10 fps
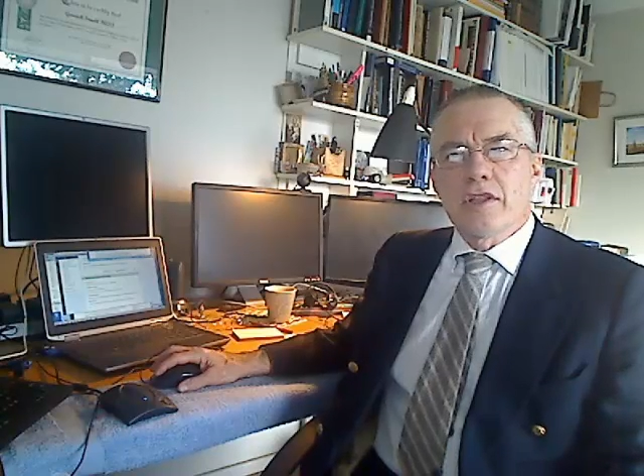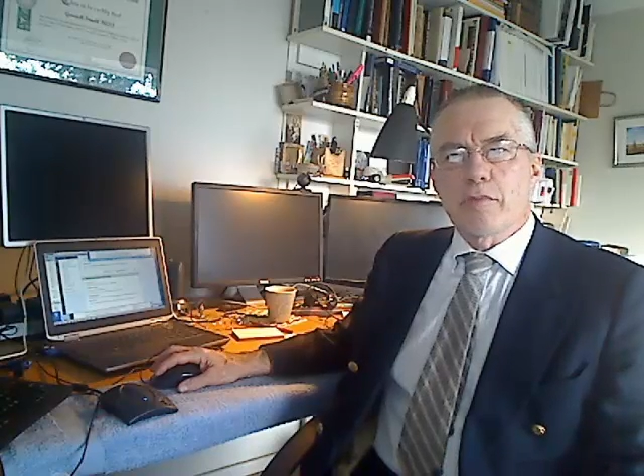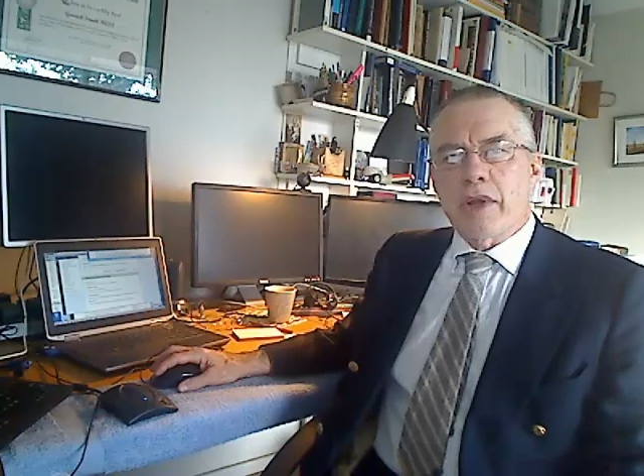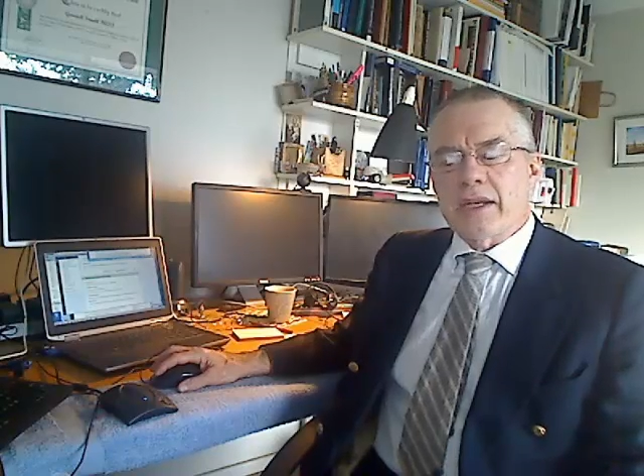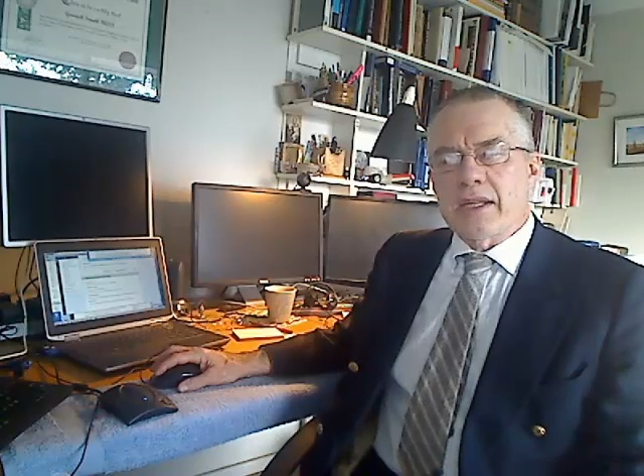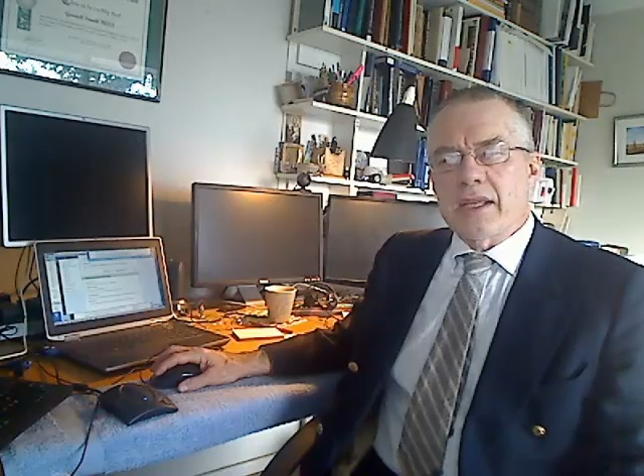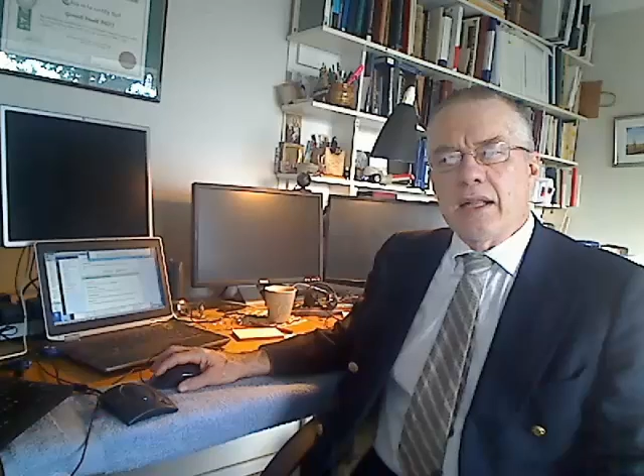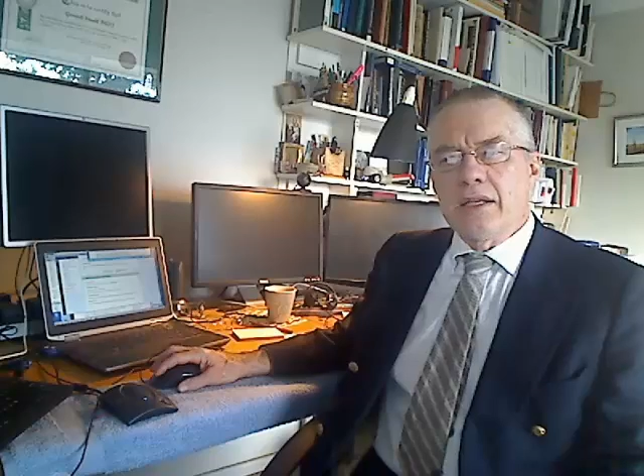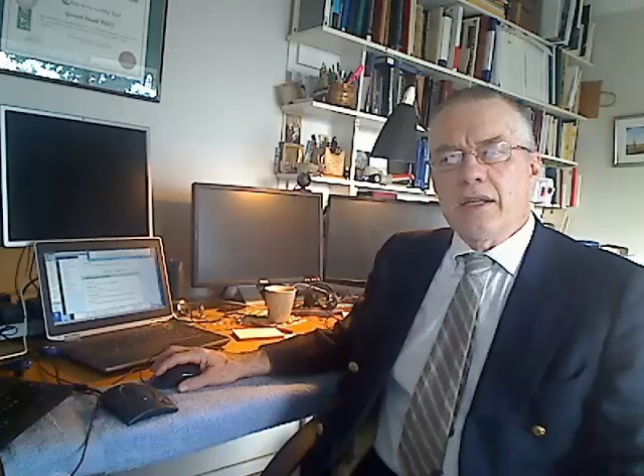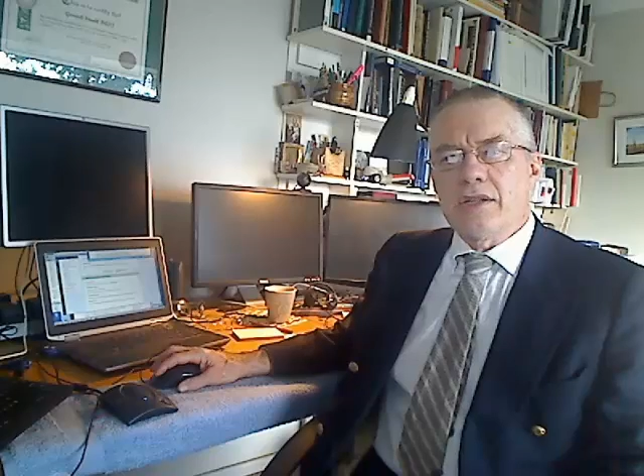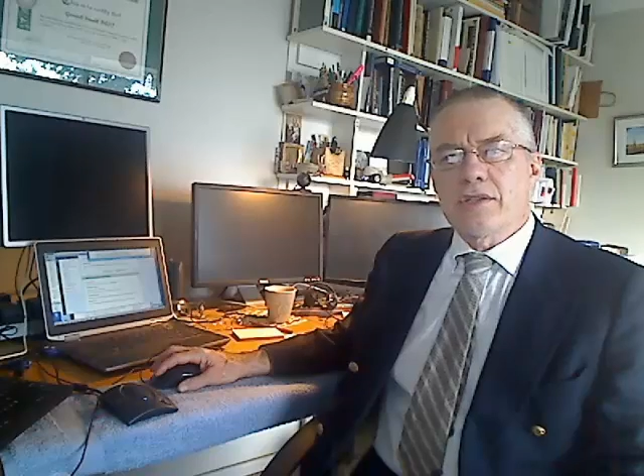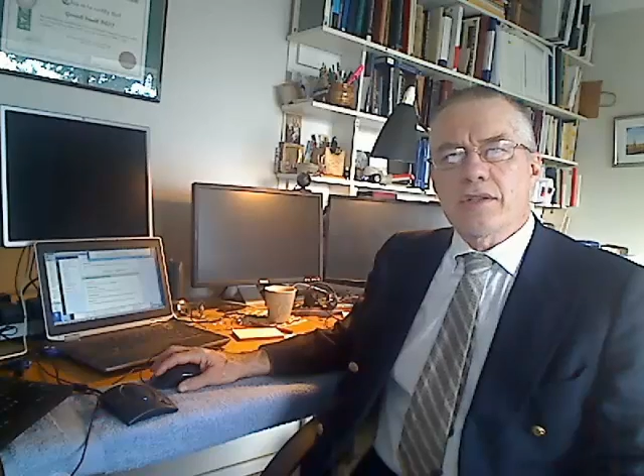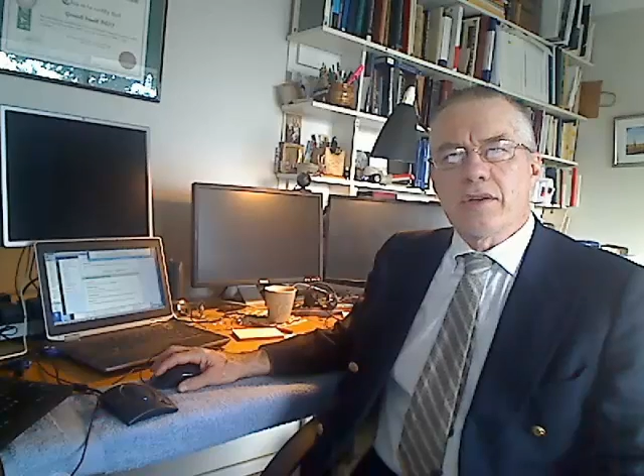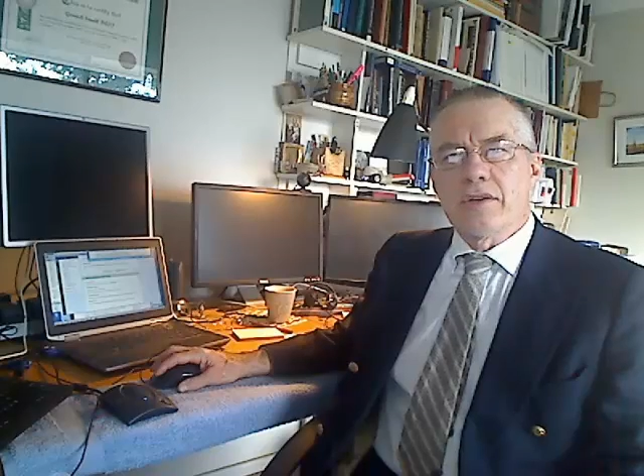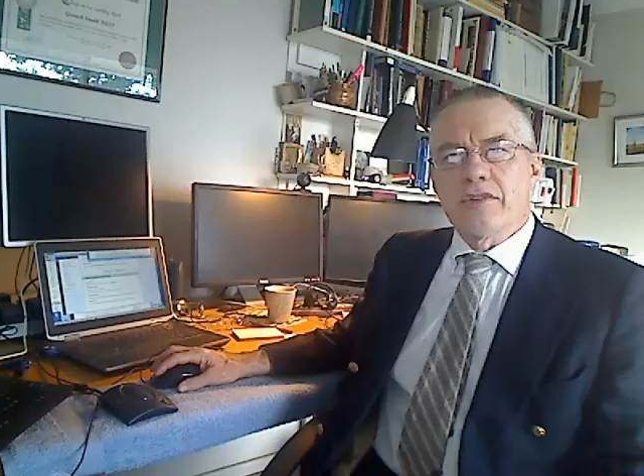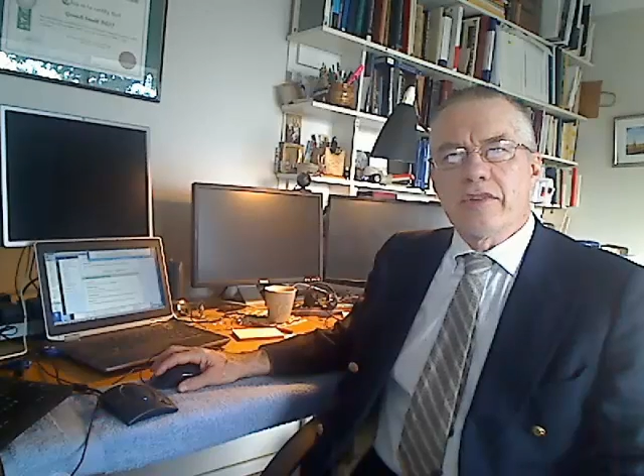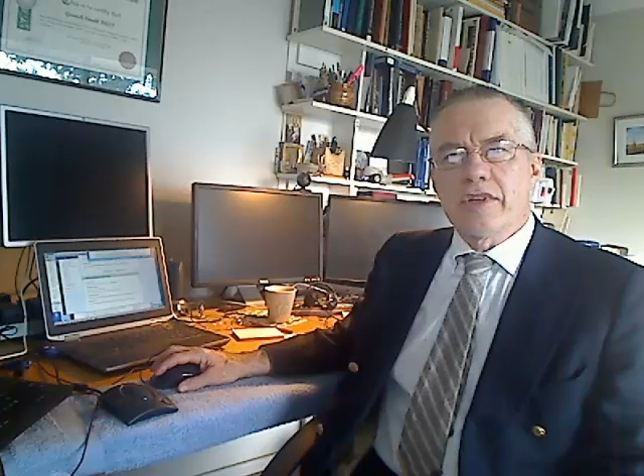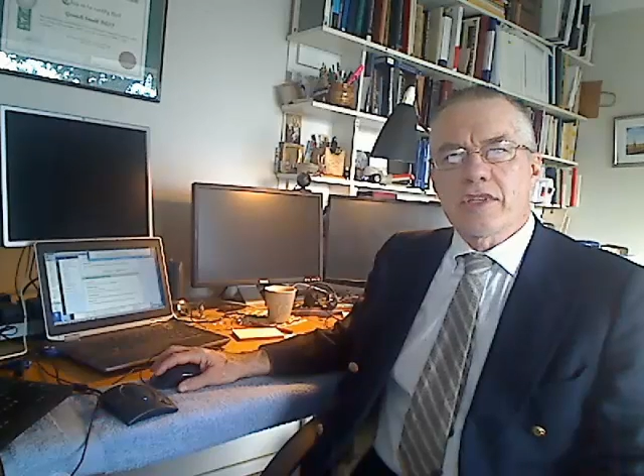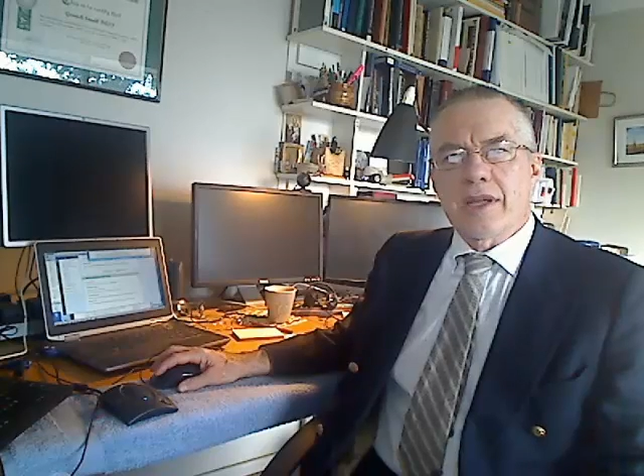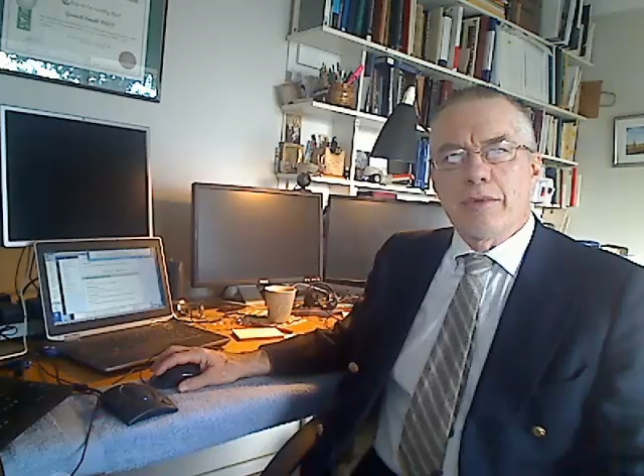The practicalities of
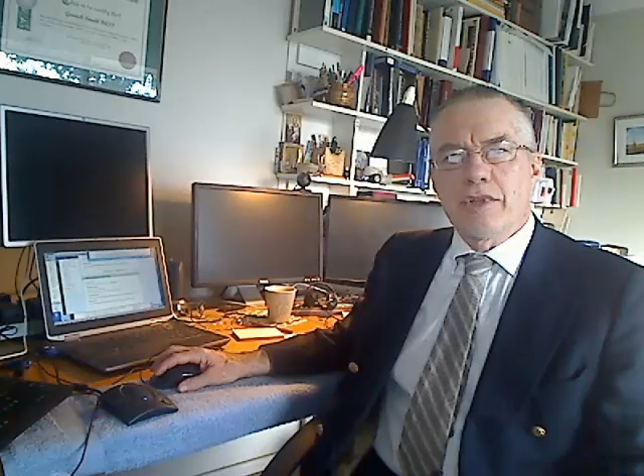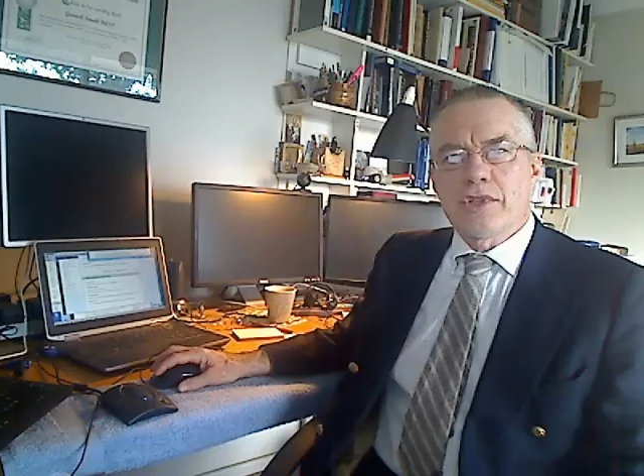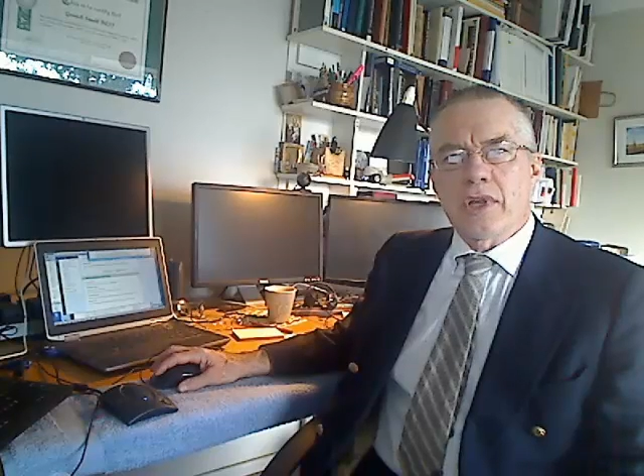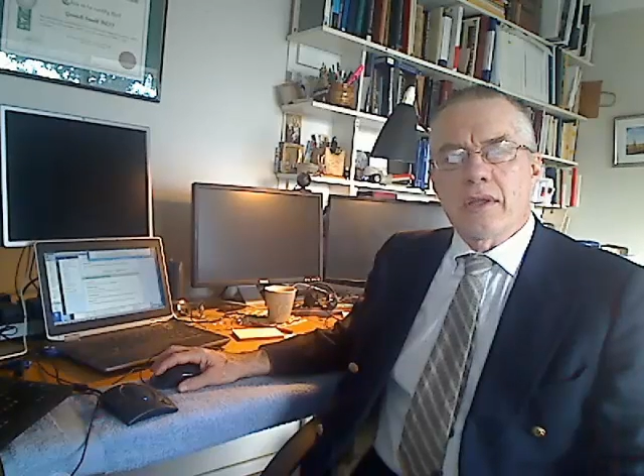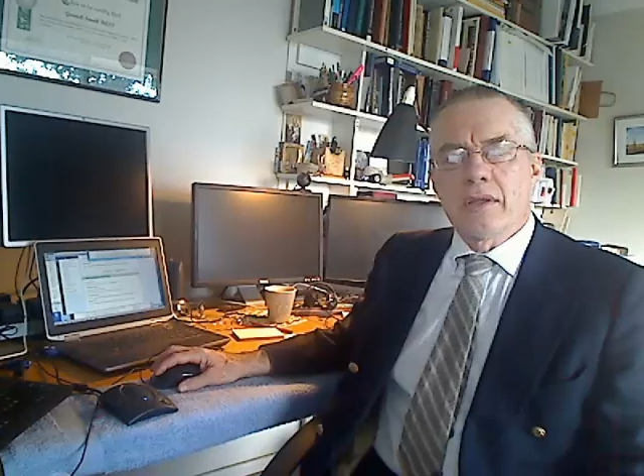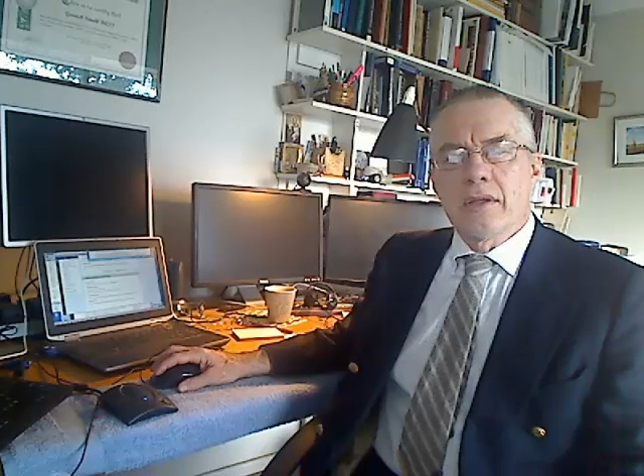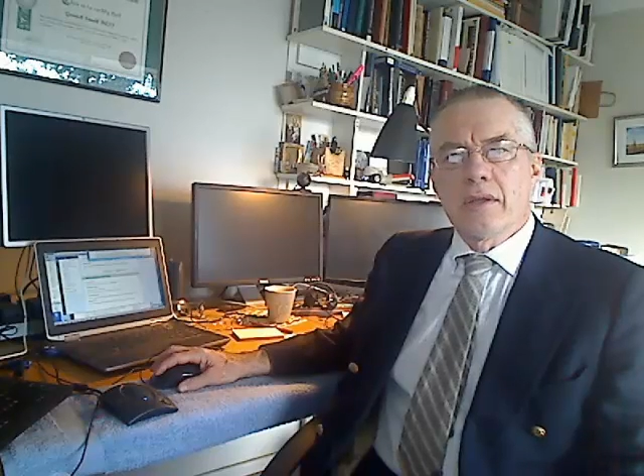establishing